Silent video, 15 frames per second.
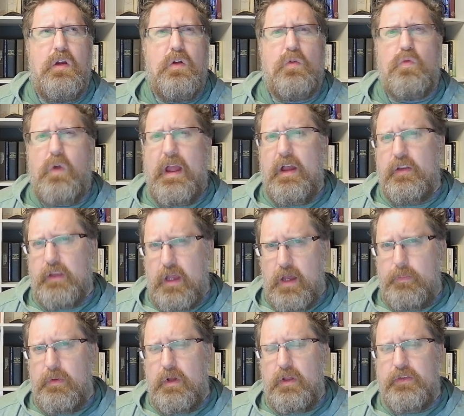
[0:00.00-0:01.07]
riled
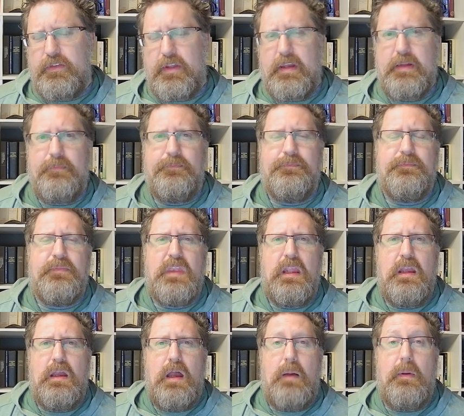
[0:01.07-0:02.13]
up, I'll say,
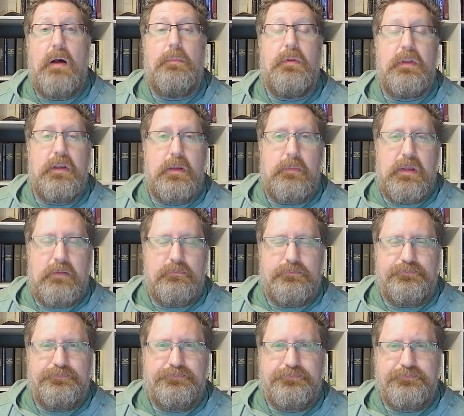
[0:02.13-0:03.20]
about polygamy.
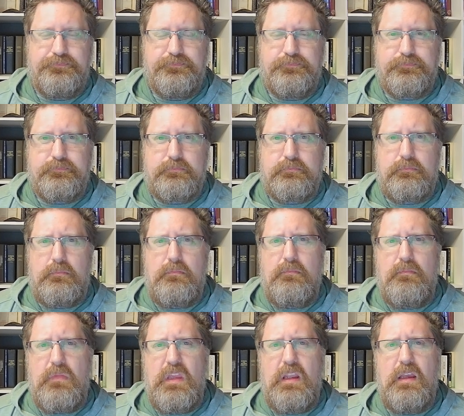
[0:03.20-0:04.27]

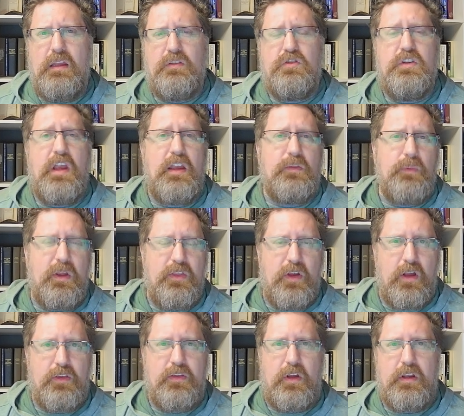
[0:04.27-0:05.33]
And she asked my
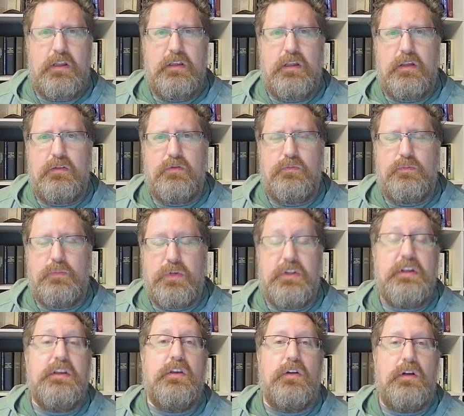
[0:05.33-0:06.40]
thoughts on it, in
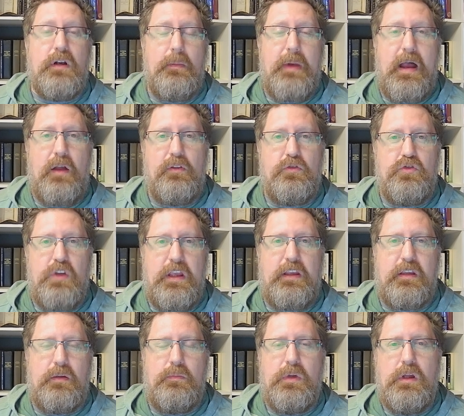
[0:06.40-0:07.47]
particular about
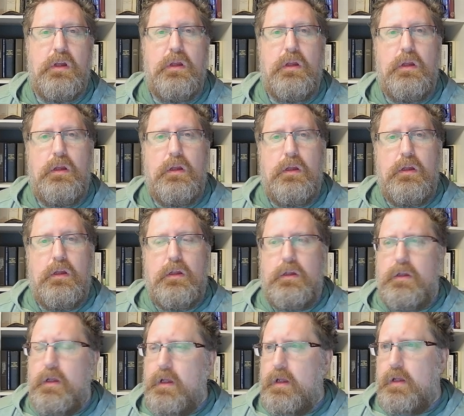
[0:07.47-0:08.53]
Jacob.
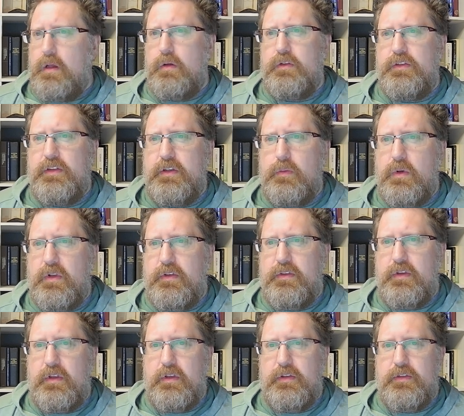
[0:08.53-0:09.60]
Let's see, what is
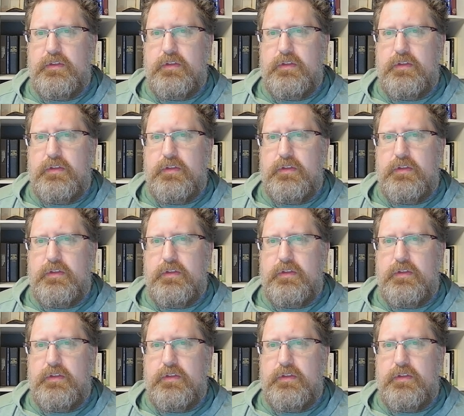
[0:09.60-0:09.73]
this?